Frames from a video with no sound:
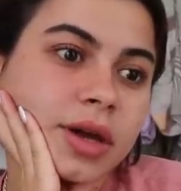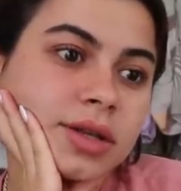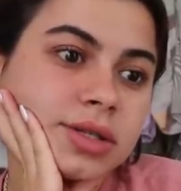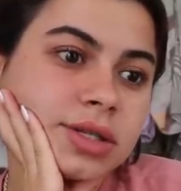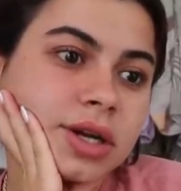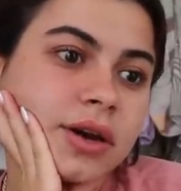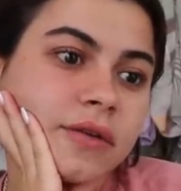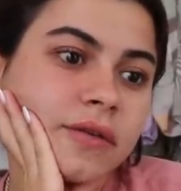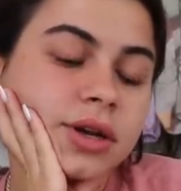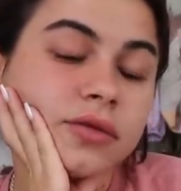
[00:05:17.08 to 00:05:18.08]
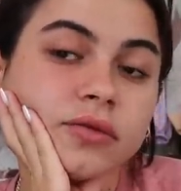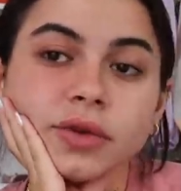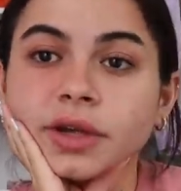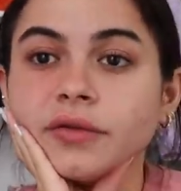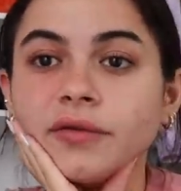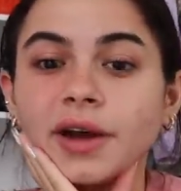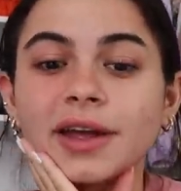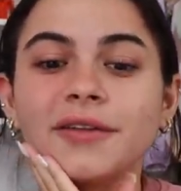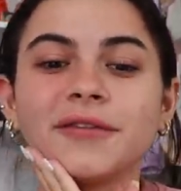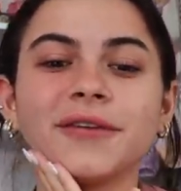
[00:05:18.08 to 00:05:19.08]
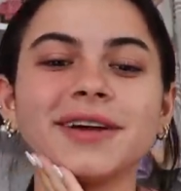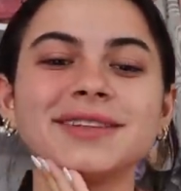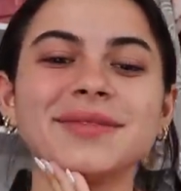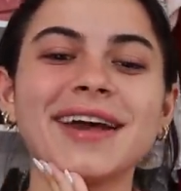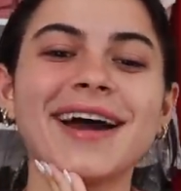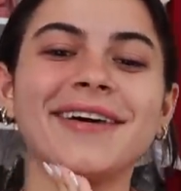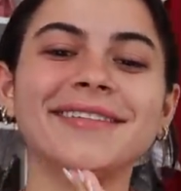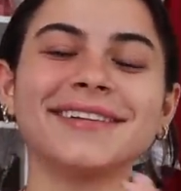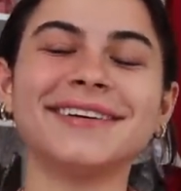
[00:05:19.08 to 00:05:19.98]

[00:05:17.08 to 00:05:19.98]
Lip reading: and stuff. That really fucking freaks me out.